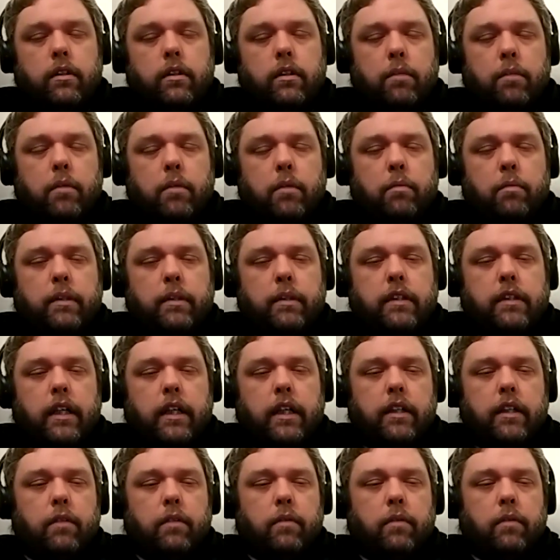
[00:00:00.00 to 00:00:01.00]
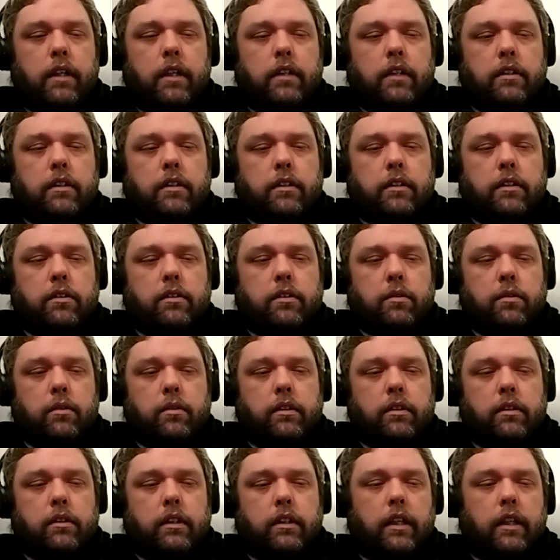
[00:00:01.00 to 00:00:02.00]
I'm gonna be taking one out to the
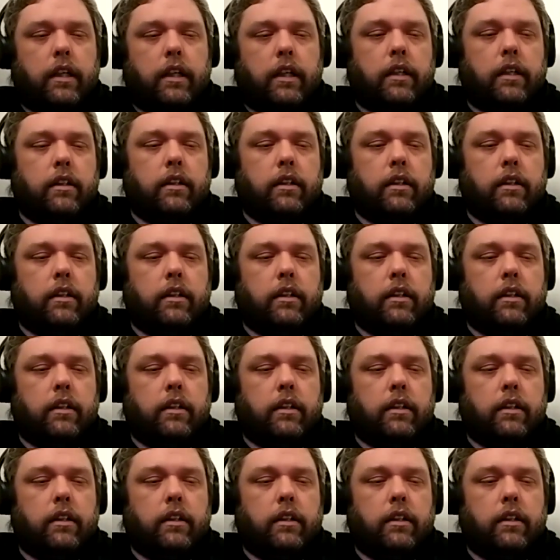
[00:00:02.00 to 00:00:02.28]
store today,